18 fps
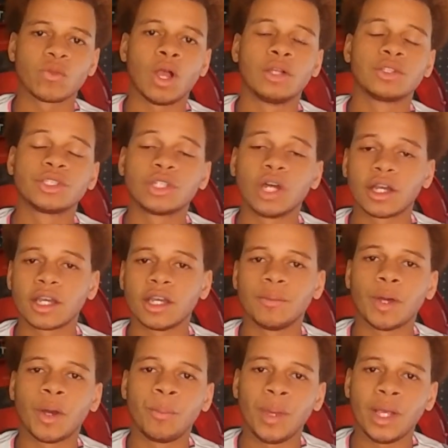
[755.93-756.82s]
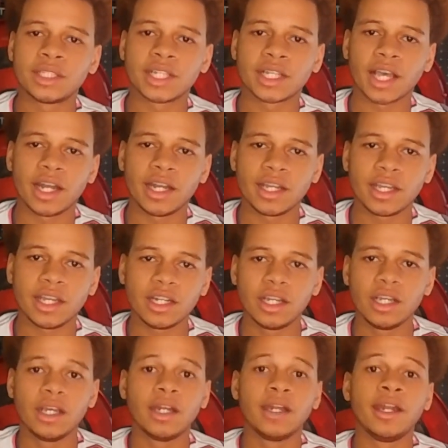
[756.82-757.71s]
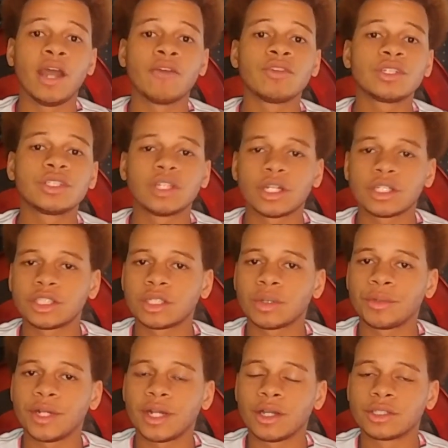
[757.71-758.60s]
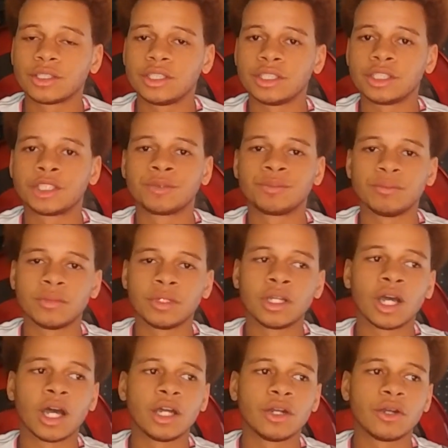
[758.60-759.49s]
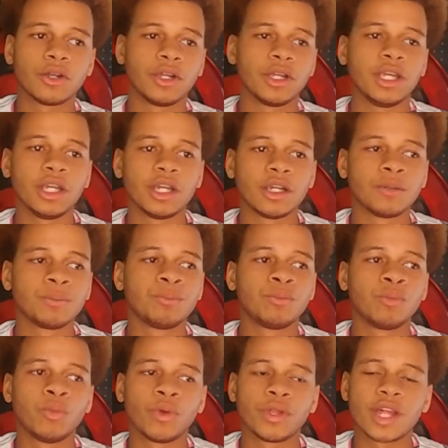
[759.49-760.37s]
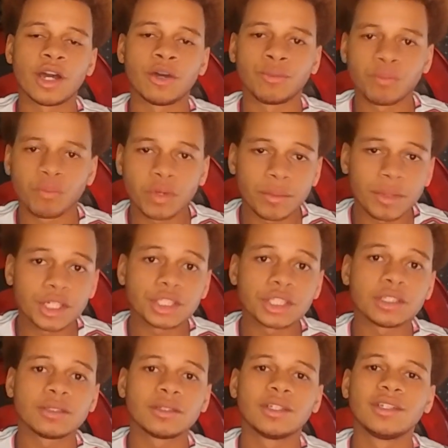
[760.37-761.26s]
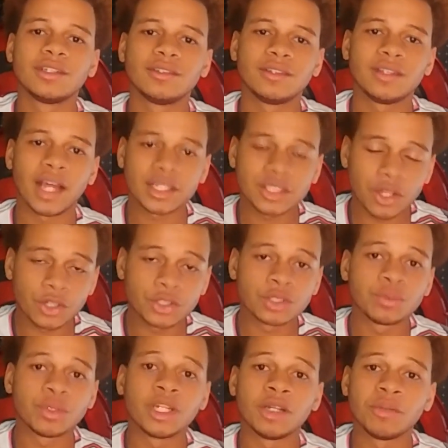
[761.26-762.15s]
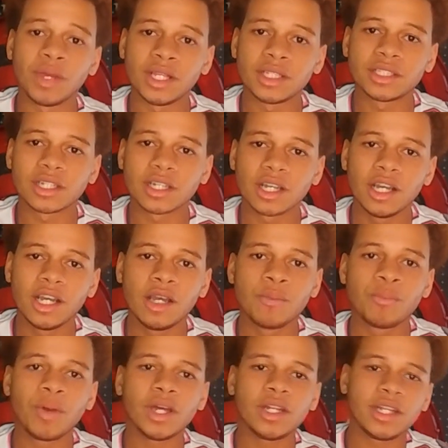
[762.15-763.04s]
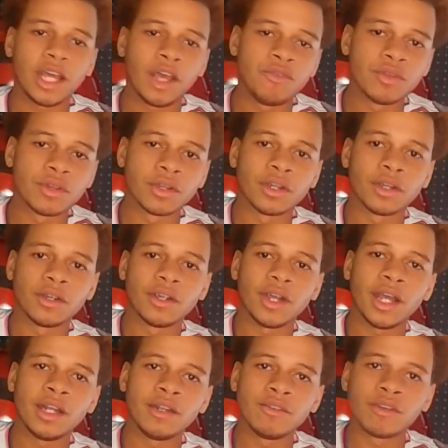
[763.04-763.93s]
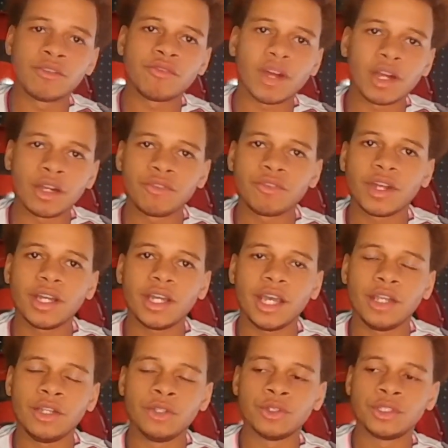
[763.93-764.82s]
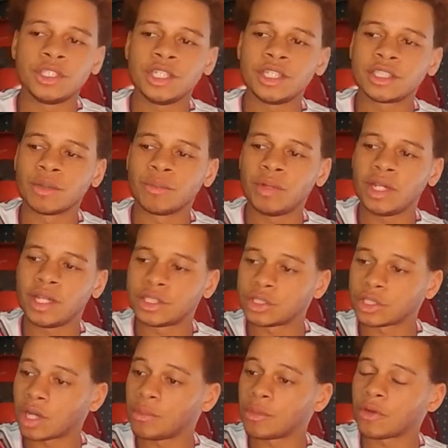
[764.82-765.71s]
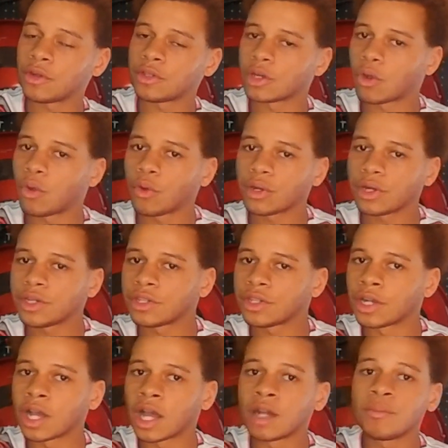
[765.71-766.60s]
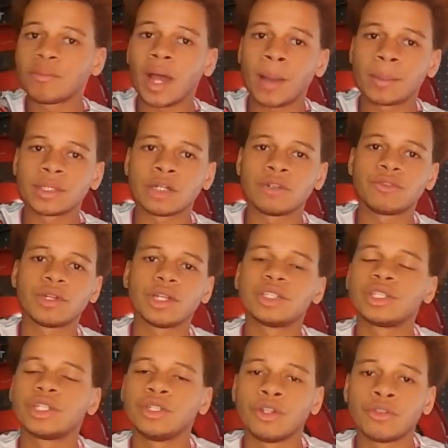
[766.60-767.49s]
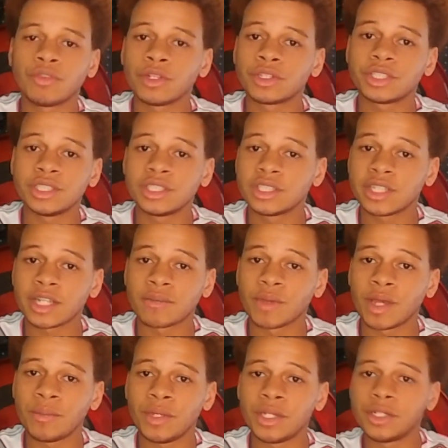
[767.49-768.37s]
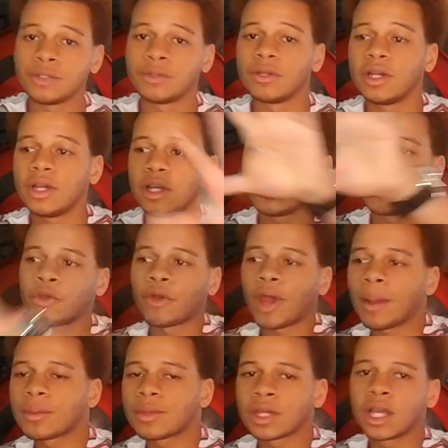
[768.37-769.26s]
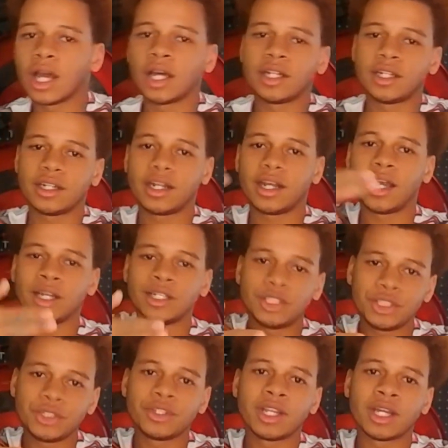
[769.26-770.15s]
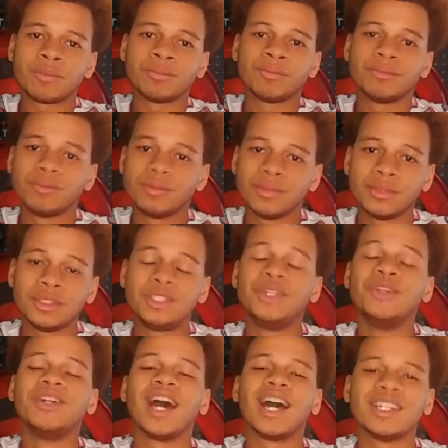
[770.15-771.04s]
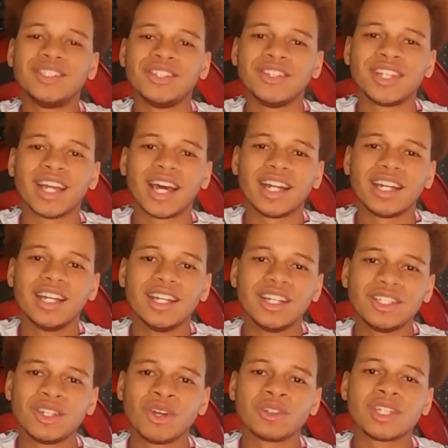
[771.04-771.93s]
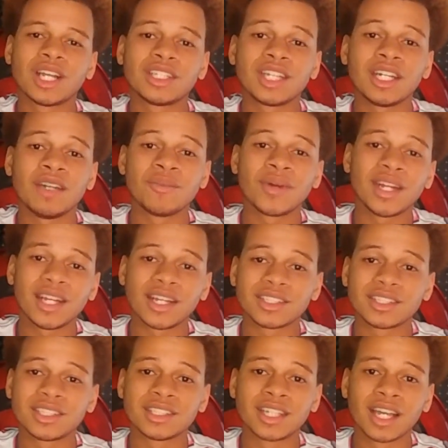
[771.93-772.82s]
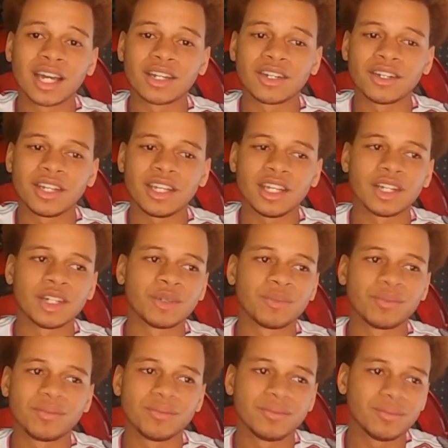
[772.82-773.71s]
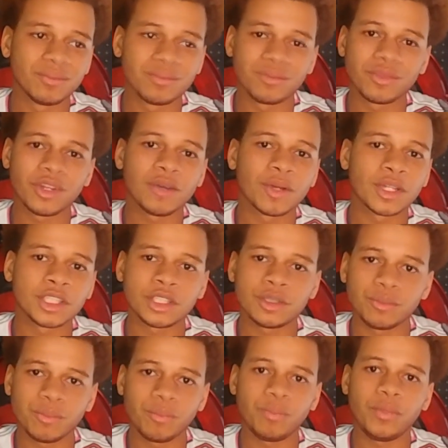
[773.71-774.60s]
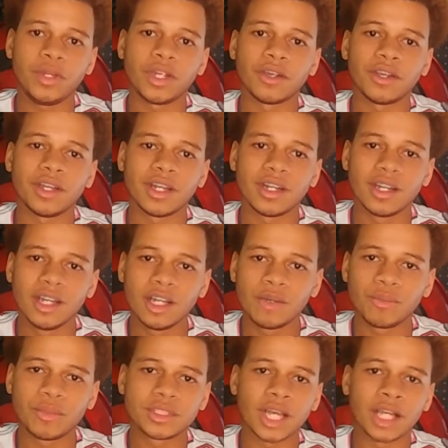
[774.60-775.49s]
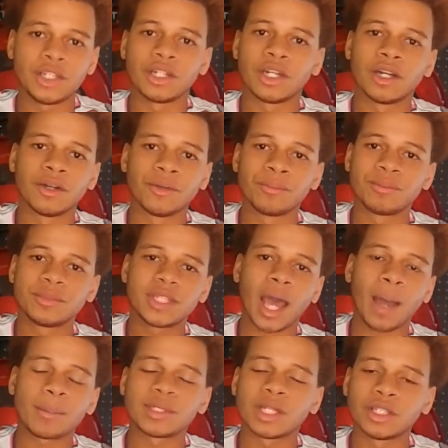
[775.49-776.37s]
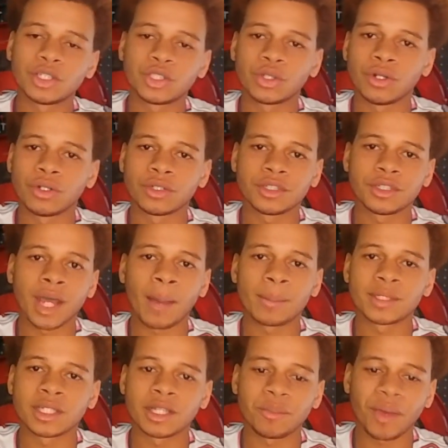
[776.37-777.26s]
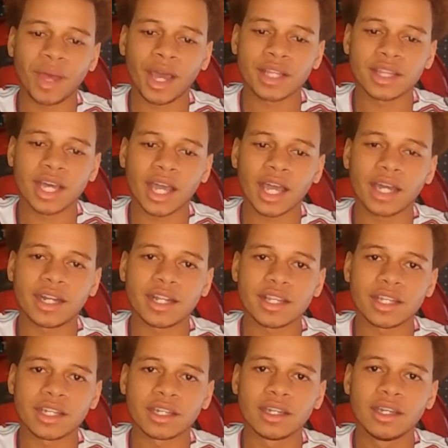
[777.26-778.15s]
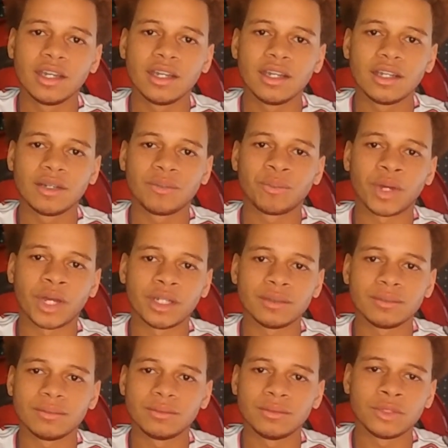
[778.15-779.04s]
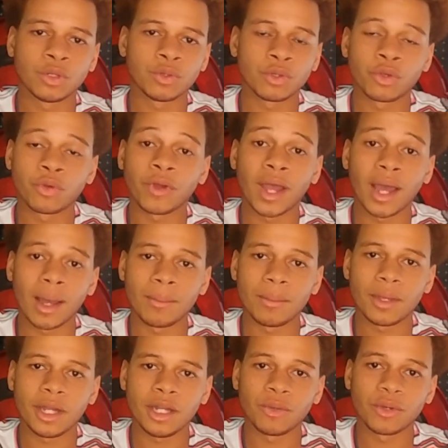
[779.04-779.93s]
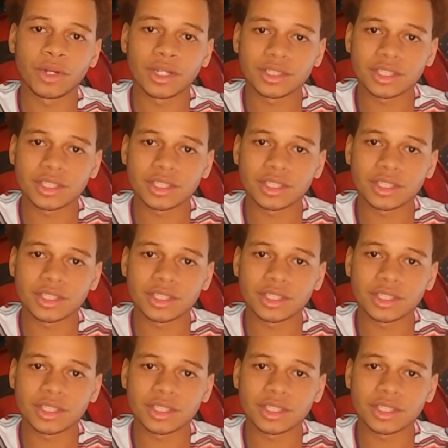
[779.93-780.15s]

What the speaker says: Also talking about basic etiquette, never touch someone else's gun or gear without permission. That's also pretty basic. But if you're in a firefight and you see somebody that's coming around the corner and their gun pops out first, your first instinct might be to grab their gun and shoot them. Do not do that. Don't touch anybody else's gun or gear, pretty much, period. Besides, taps on the shoulder, taps on the back, that kind of thing. But don't grab anyone